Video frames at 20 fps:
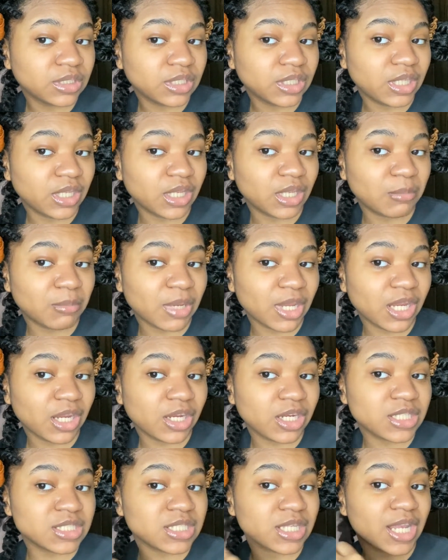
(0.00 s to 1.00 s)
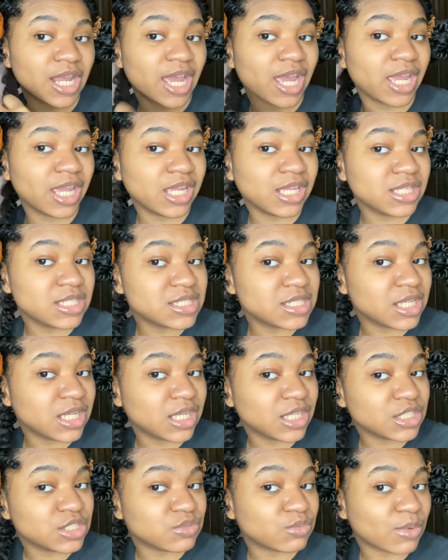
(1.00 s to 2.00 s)
and my hair is nice
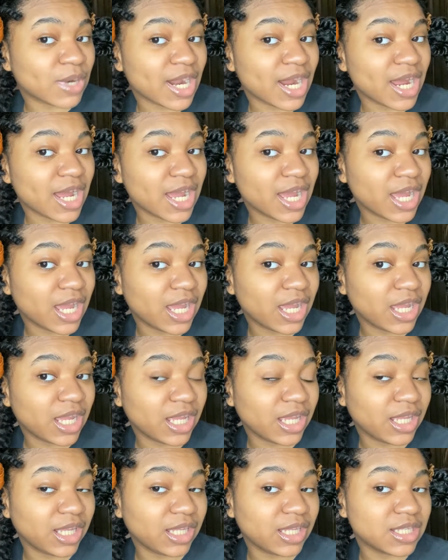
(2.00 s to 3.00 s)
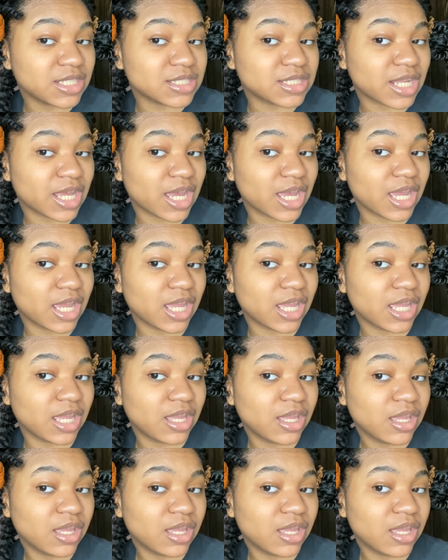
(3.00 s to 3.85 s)
and dry it's not